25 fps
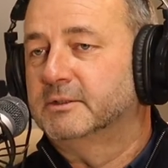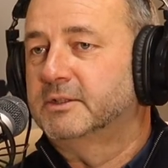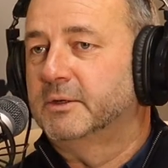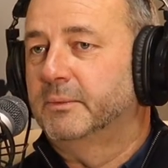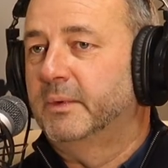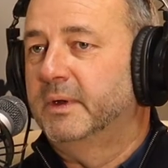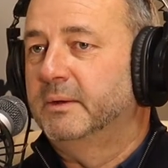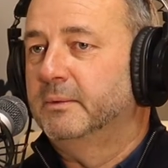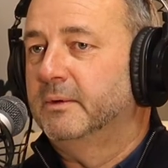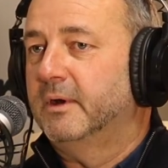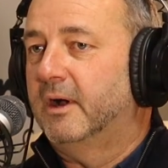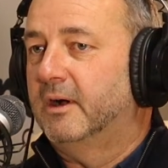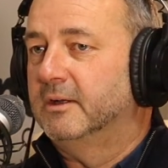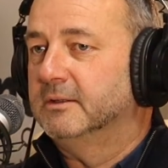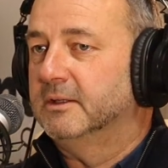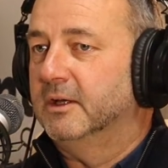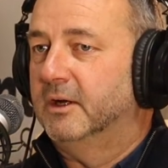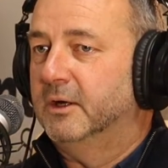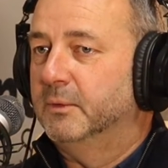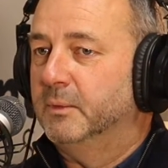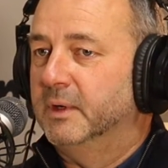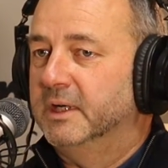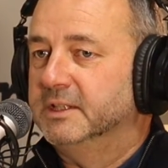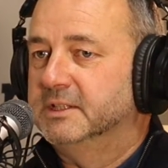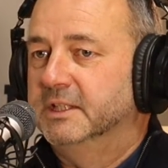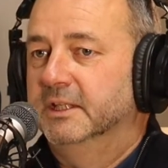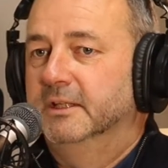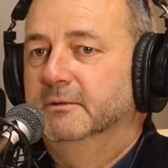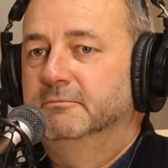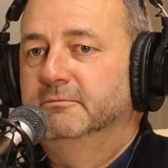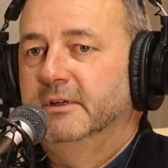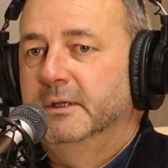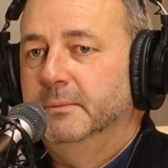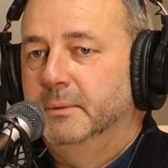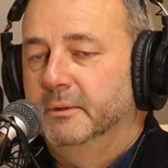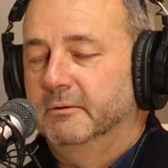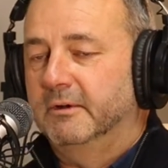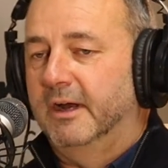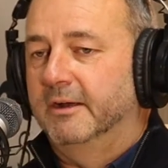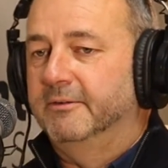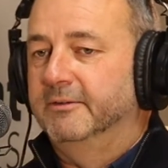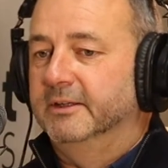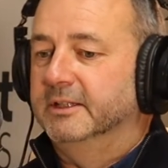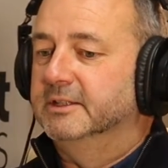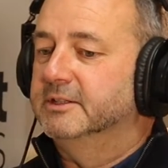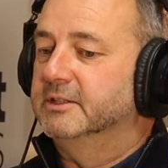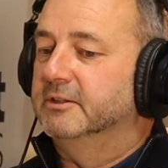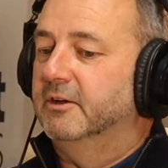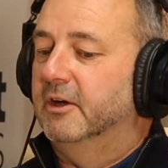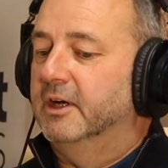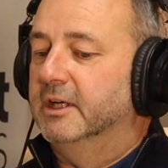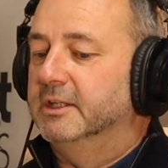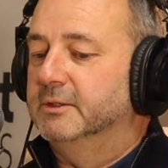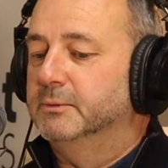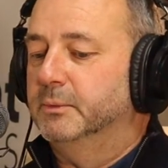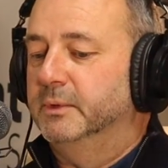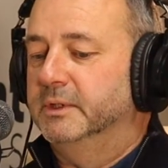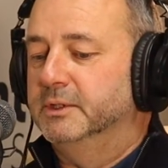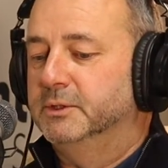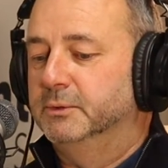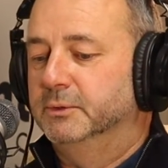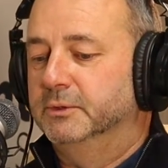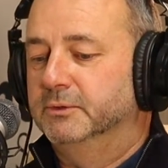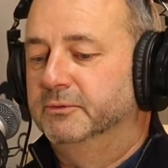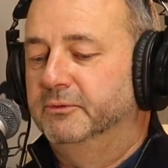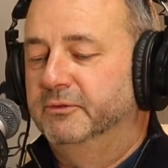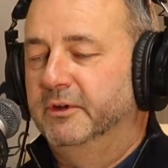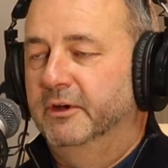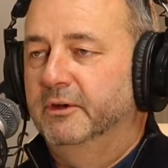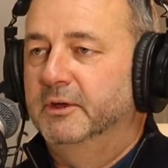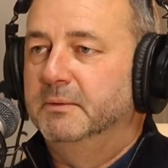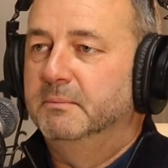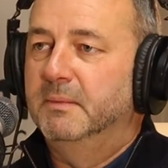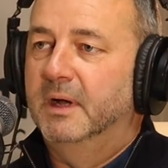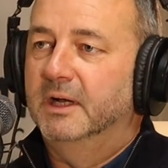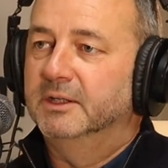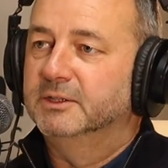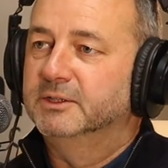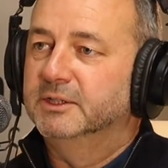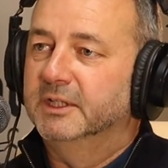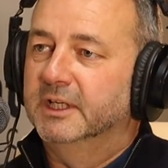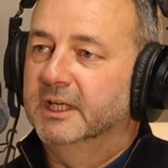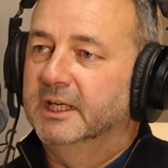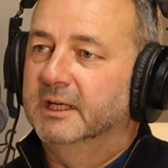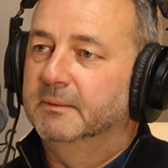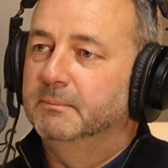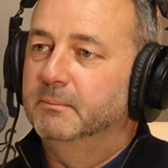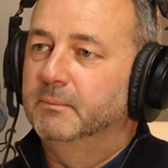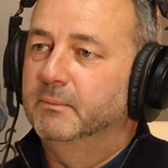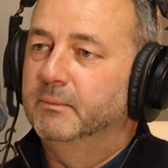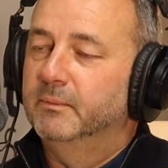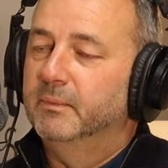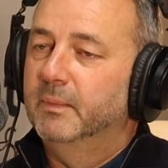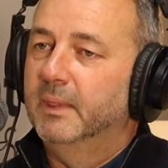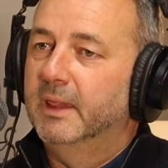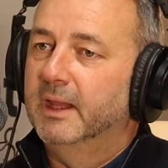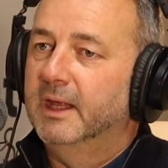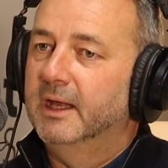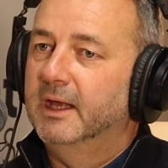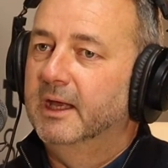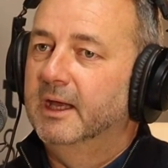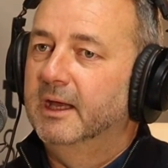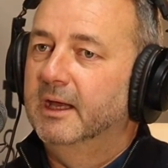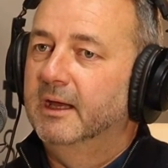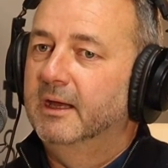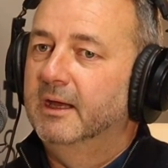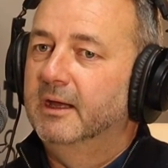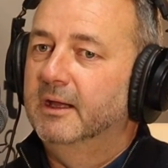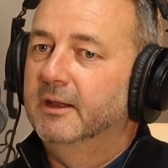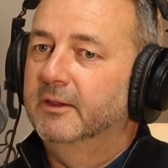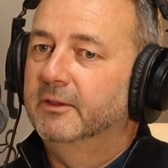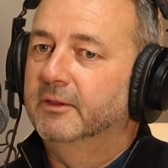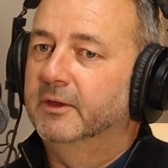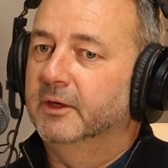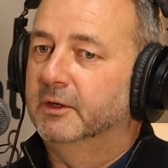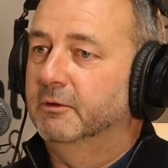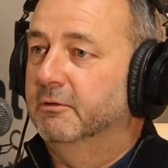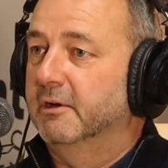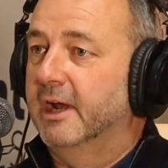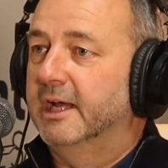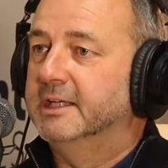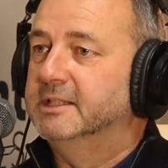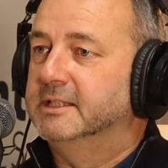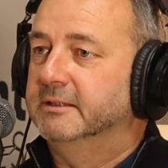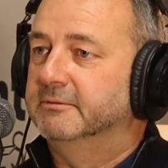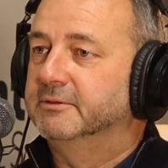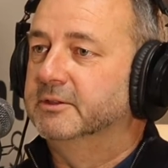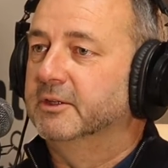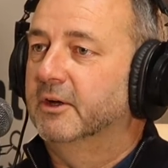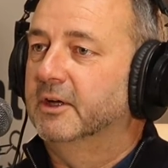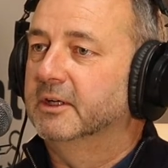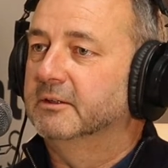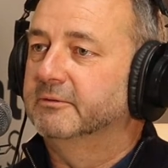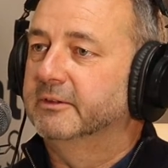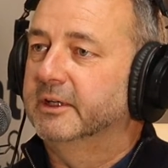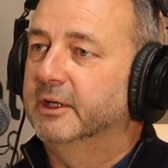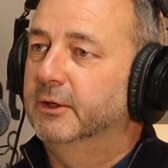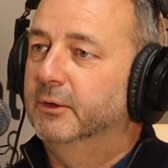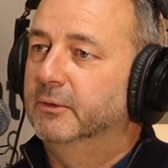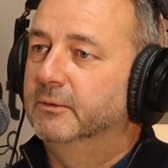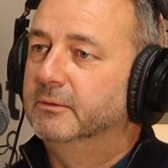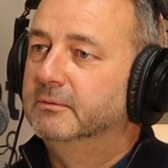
so I worked in the reprographic side, which was very much the creative side of it all.